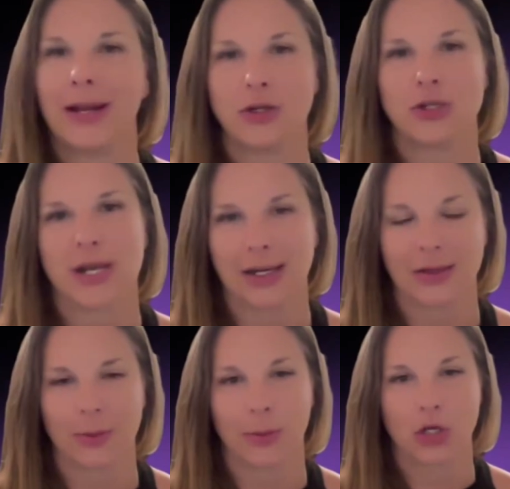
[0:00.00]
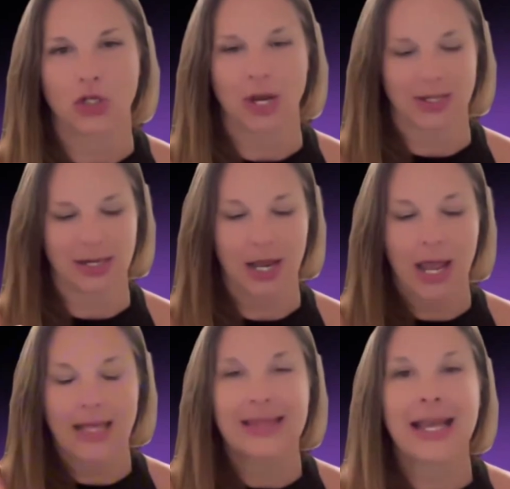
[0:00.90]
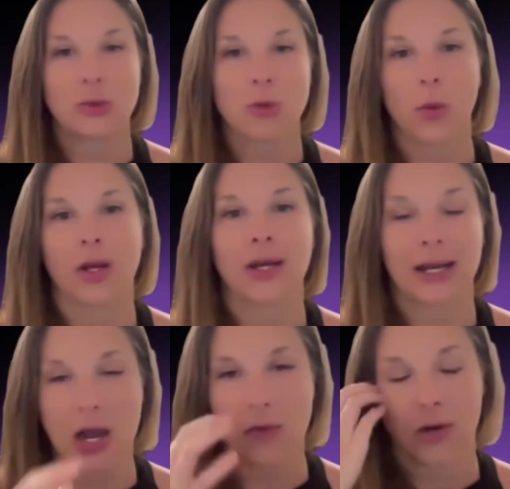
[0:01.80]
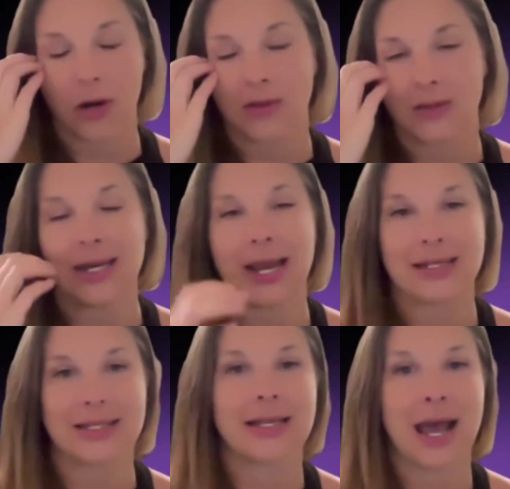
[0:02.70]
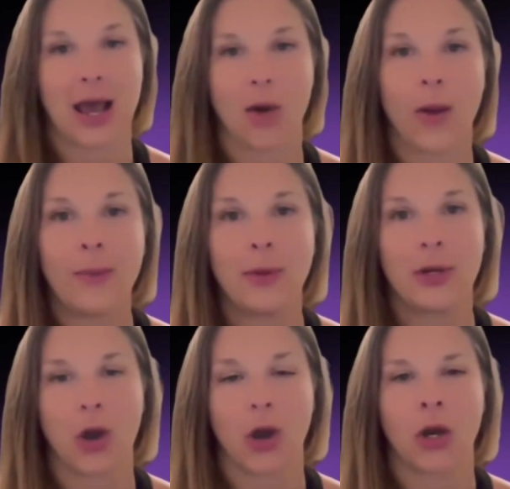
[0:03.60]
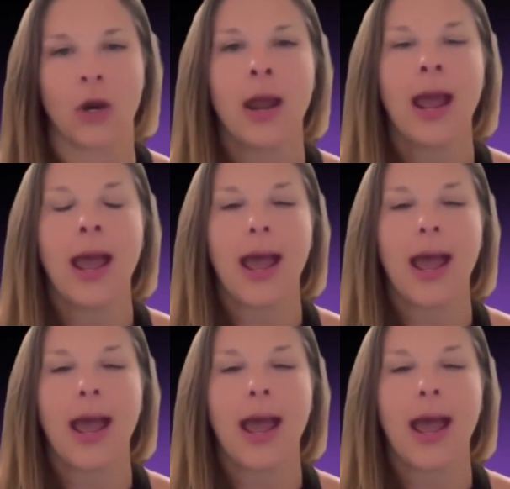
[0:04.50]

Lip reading: and understanding the project, and that's what we're going to cover in the next webinar.